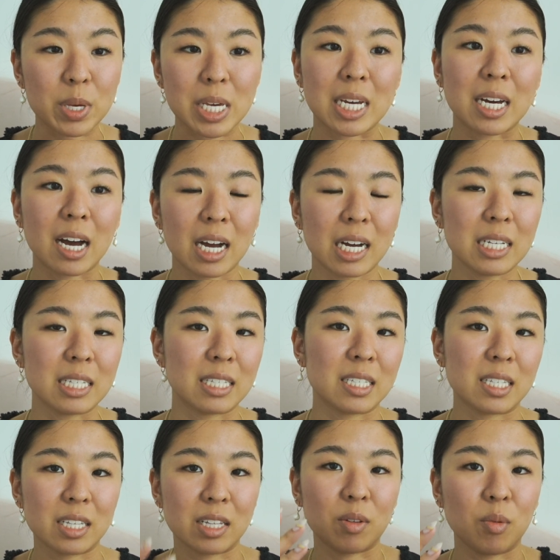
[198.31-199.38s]
because
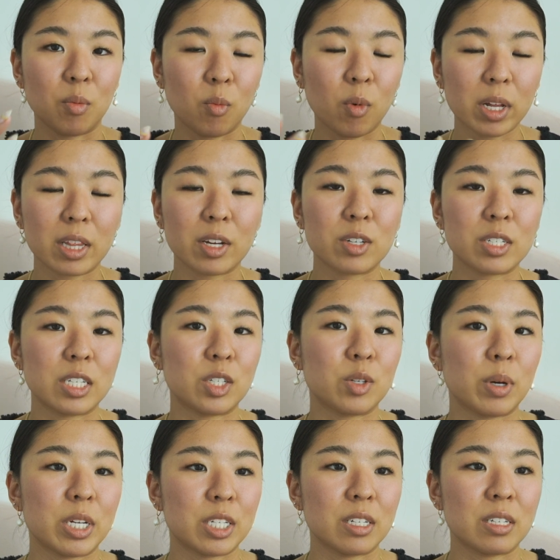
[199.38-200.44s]
what their
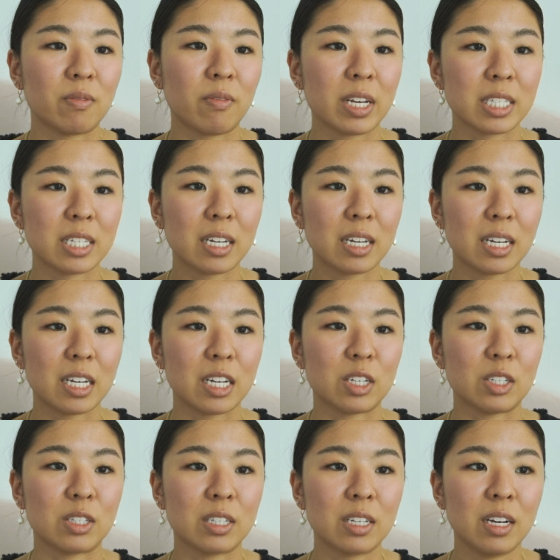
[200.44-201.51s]
situation is facing
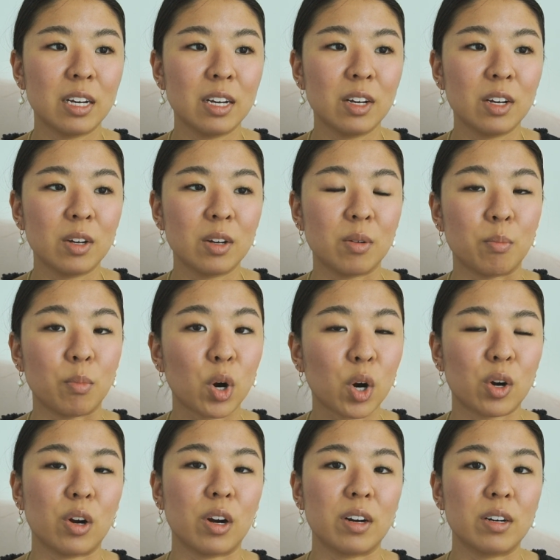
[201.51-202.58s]
is
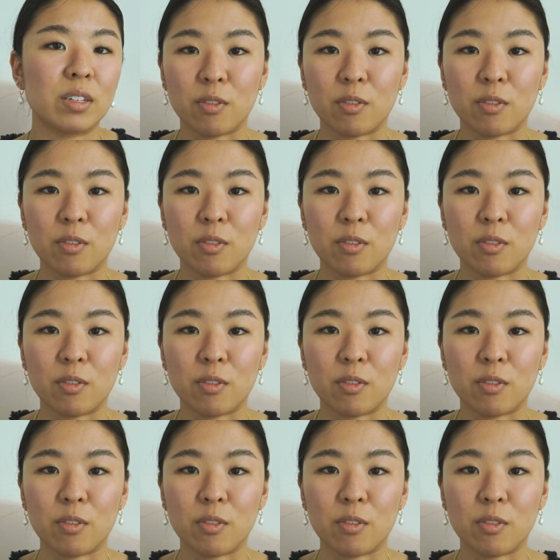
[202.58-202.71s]
murder.